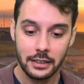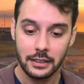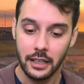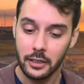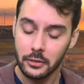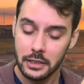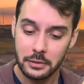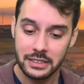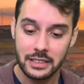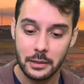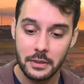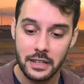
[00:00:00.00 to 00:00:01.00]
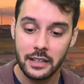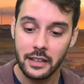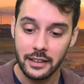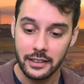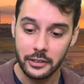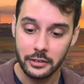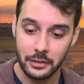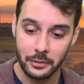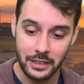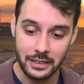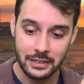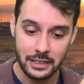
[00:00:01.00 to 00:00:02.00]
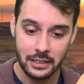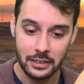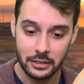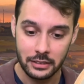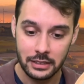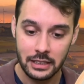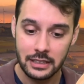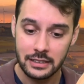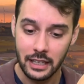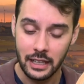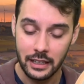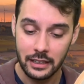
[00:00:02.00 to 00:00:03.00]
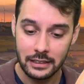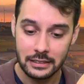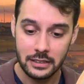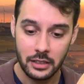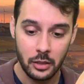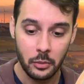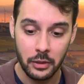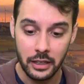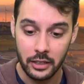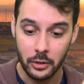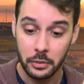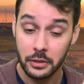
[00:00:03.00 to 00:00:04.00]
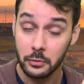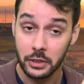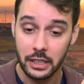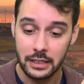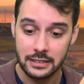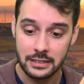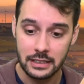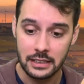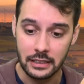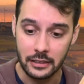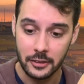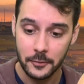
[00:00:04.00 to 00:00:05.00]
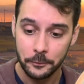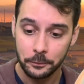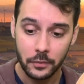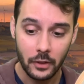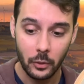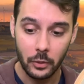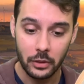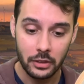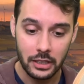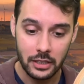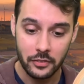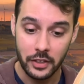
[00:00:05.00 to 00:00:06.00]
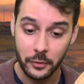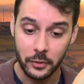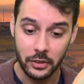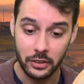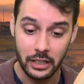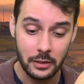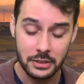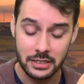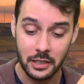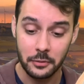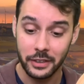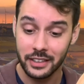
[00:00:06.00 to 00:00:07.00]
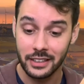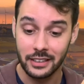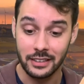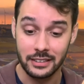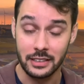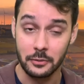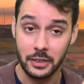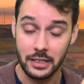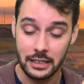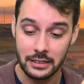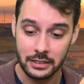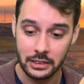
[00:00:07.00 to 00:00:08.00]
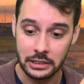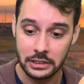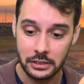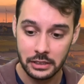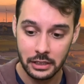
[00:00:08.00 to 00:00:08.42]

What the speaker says: Not only was Timothy not hearing with his ears, his eyes, though wide open, were not seeing. Or, if they were, he was not recognizing what they saw.